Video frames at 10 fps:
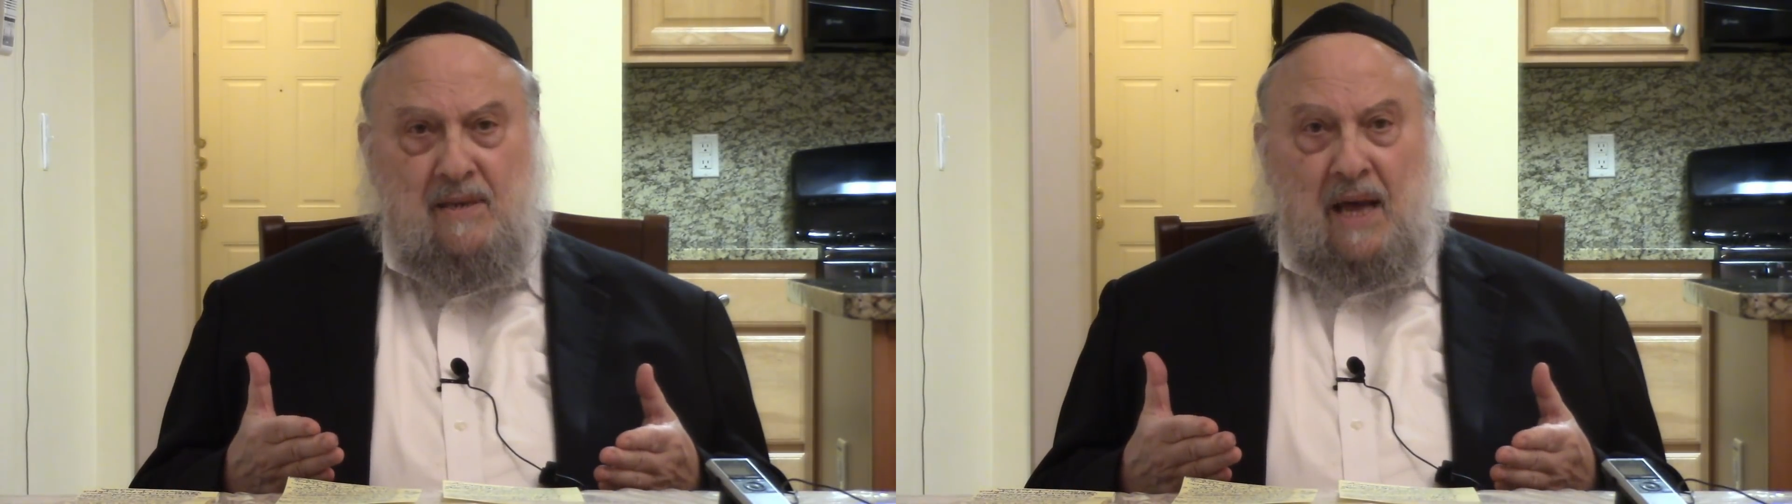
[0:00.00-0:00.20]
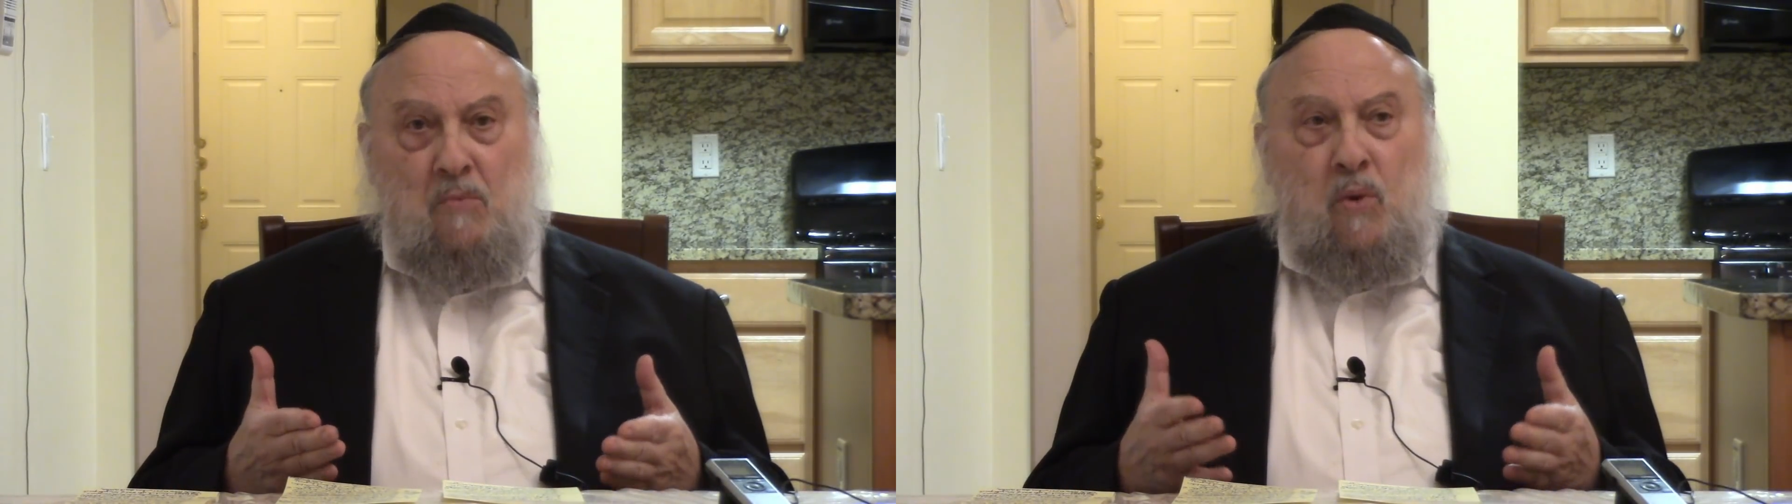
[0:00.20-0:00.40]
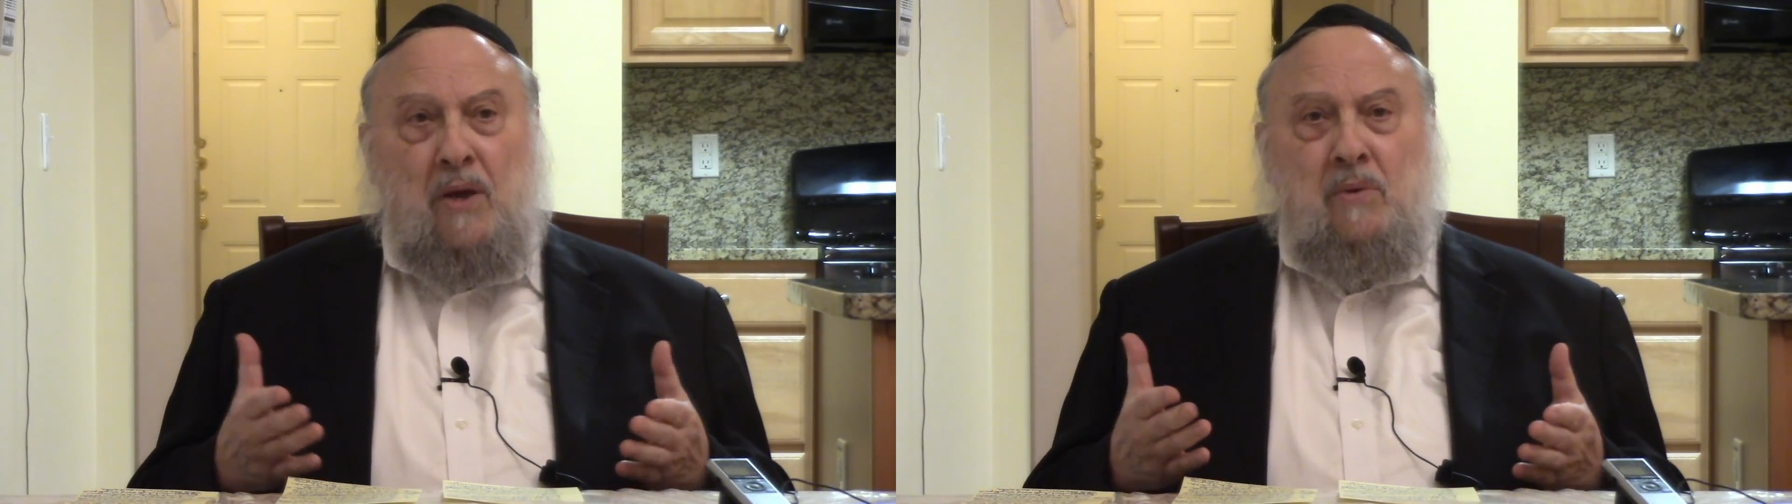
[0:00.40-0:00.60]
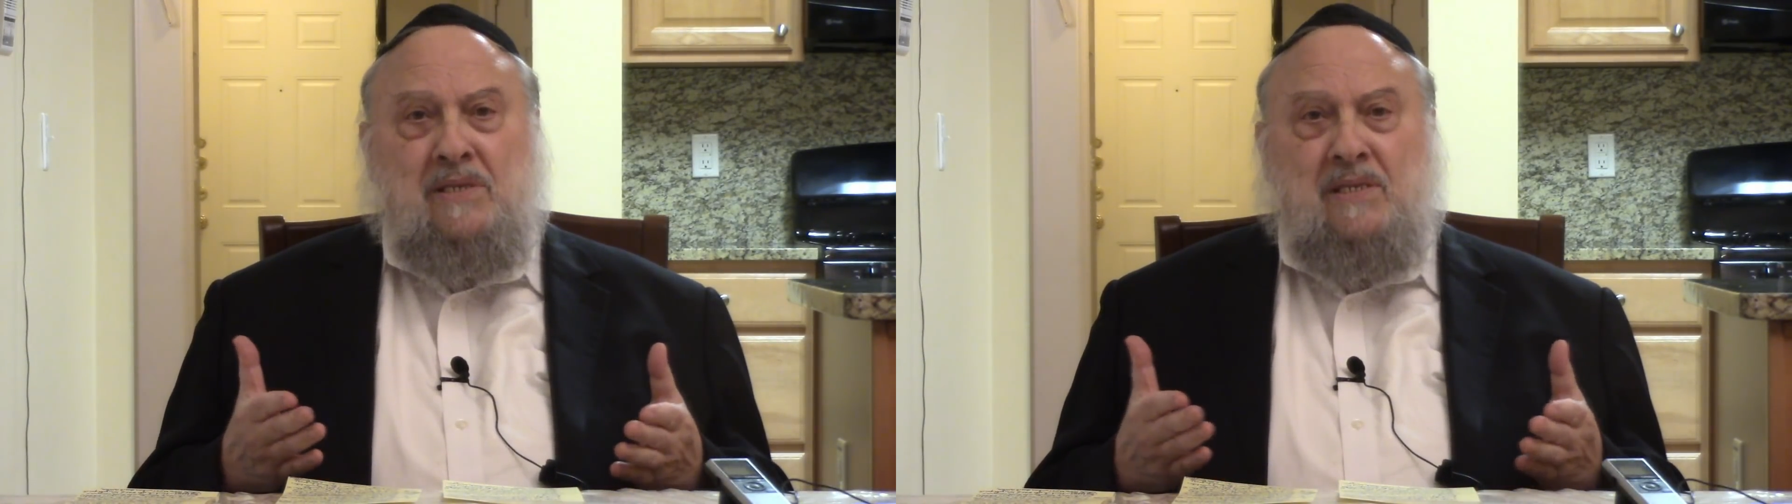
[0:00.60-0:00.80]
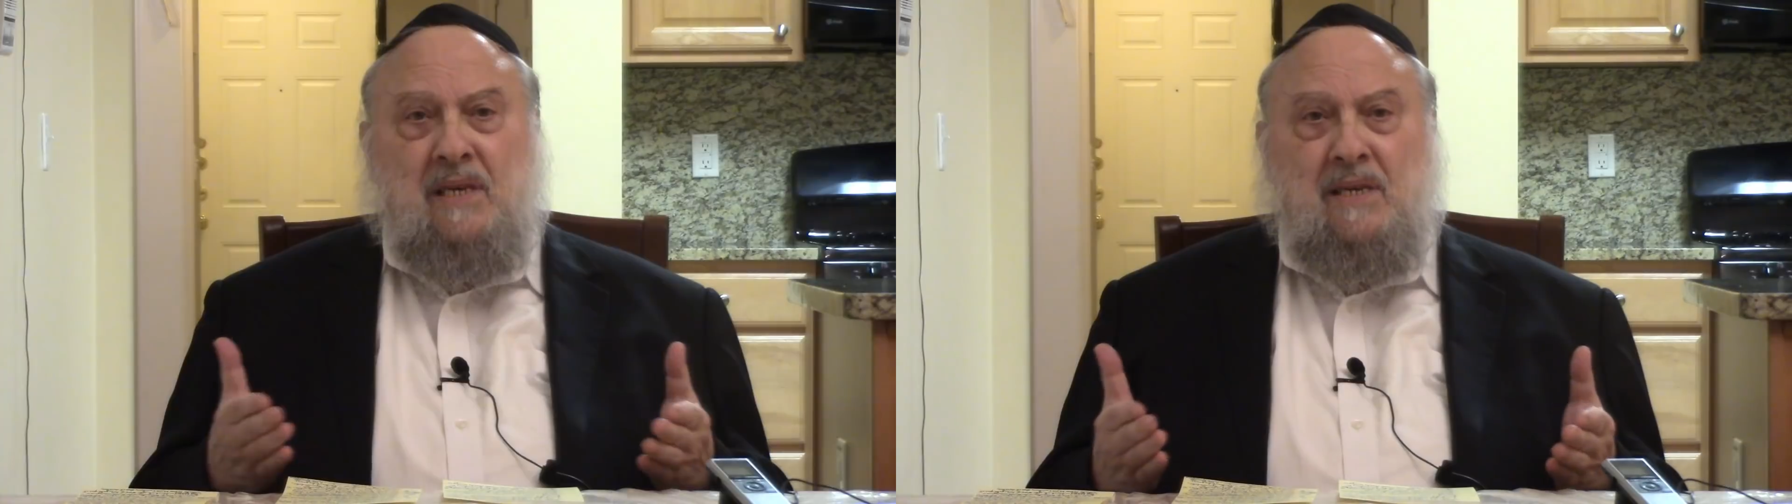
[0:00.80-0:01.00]
And where do we
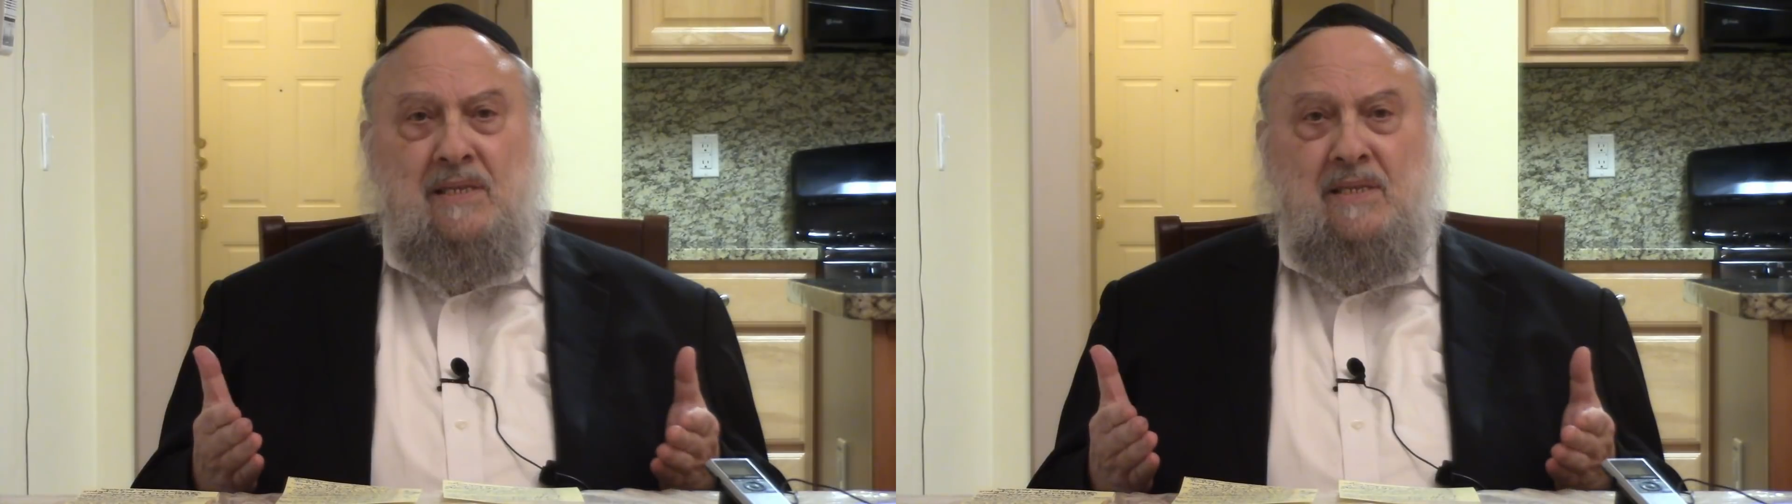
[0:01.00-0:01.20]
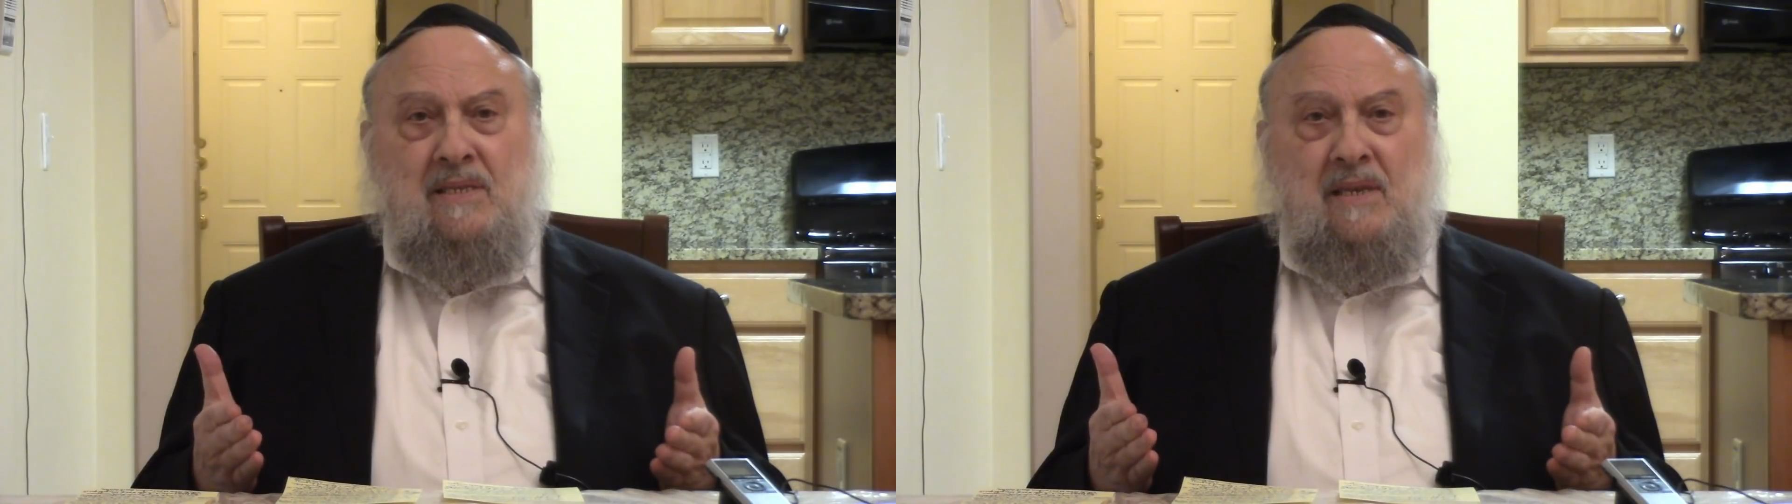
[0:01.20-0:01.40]
see this?